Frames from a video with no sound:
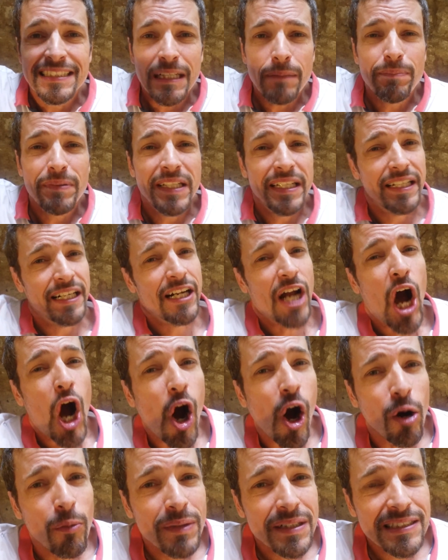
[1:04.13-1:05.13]
dip it in an
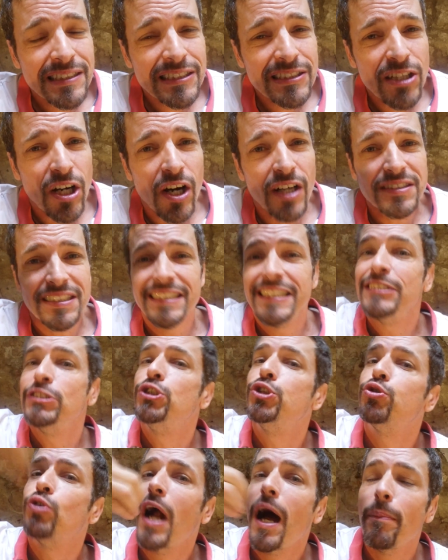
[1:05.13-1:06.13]
almond sauce, and then
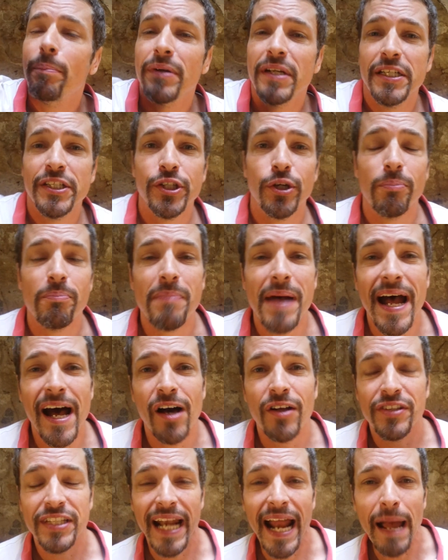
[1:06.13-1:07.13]
drop it in your
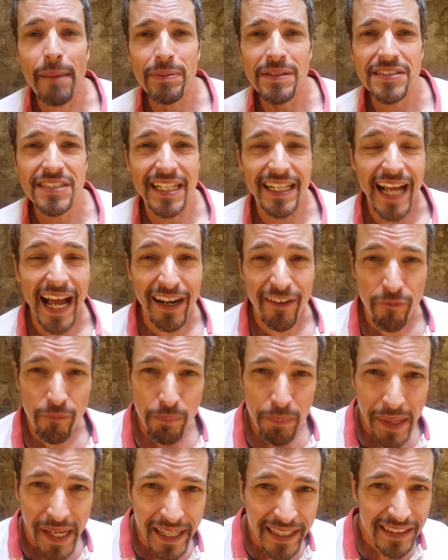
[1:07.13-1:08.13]
mouth. It happens in a kind of
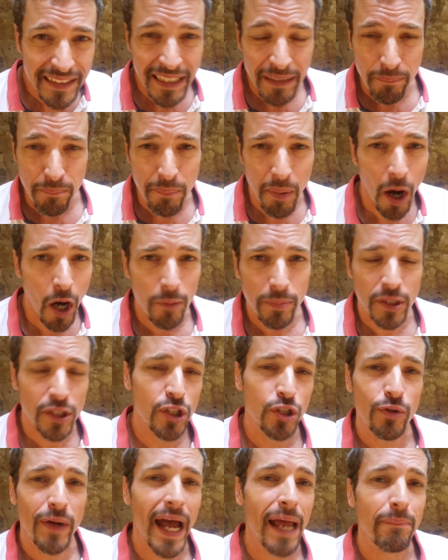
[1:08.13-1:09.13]
picnic
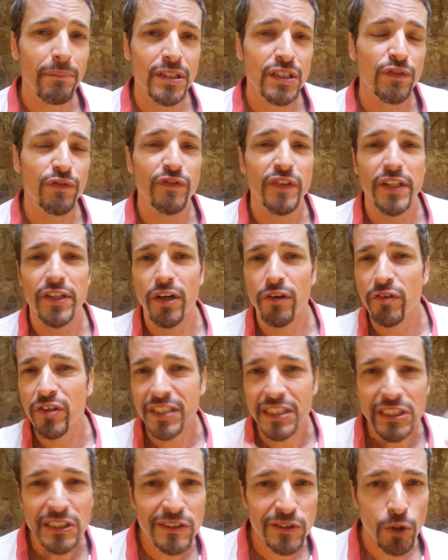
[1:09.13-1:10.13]
barbecue atmosphere, a
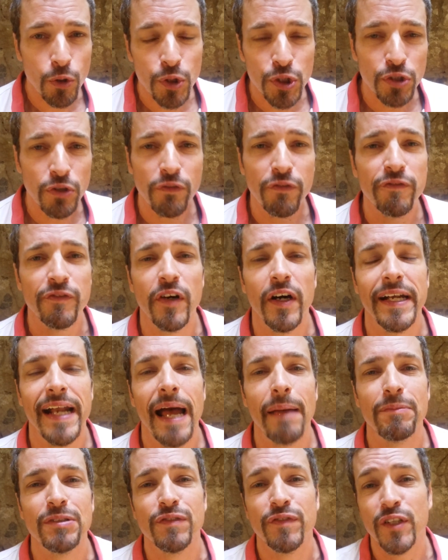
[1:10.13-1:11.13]
really social, fun
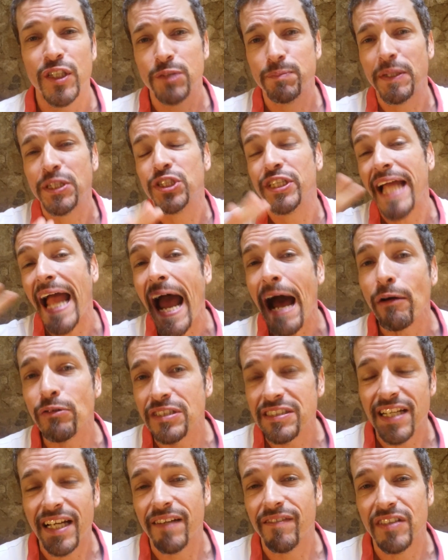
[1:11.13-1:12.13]
atmosphere, especially
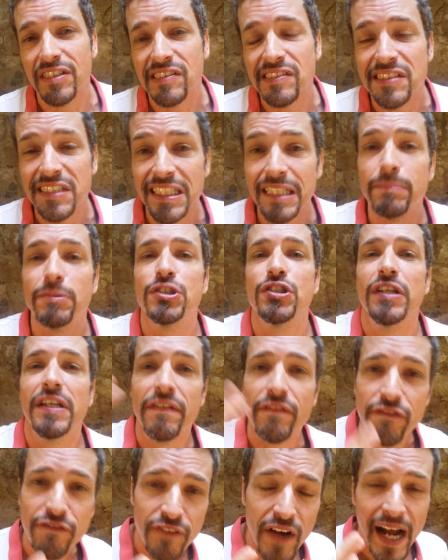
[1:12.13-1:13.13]
outside of the city, but you
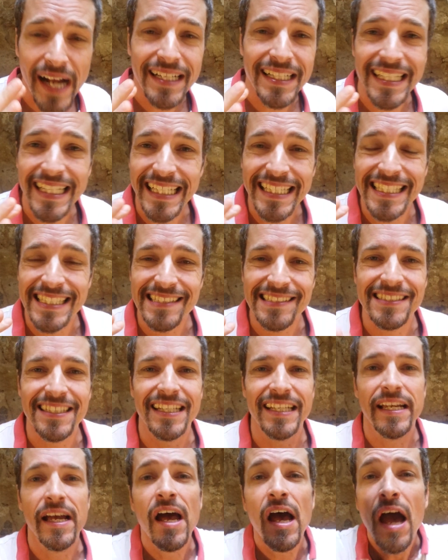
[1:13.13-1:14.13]
can find it in the
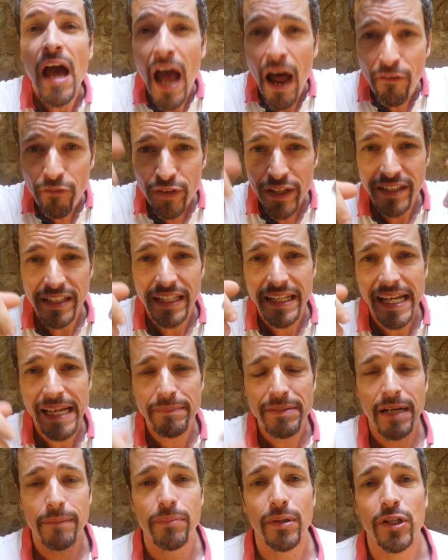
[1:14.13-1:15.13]
city. I've written the
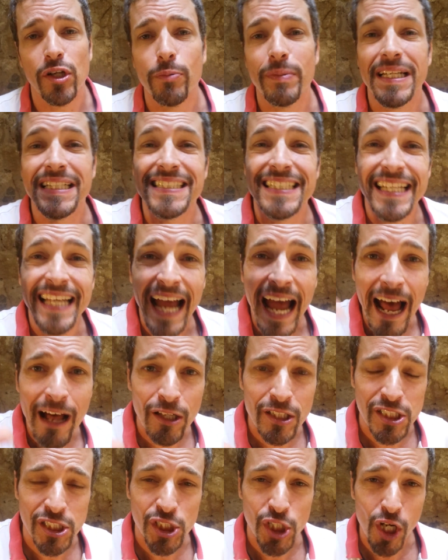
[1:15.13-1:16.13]
name down below, but it's
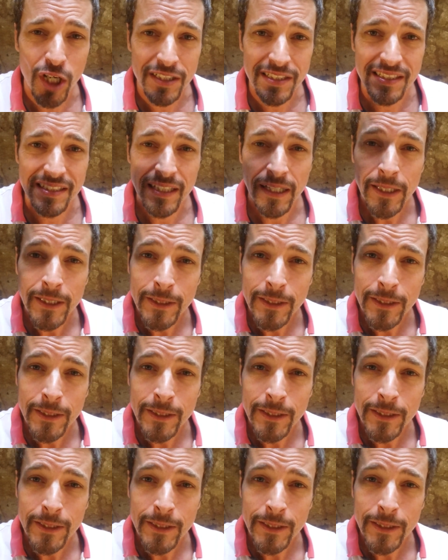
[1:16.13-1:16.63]
Calçots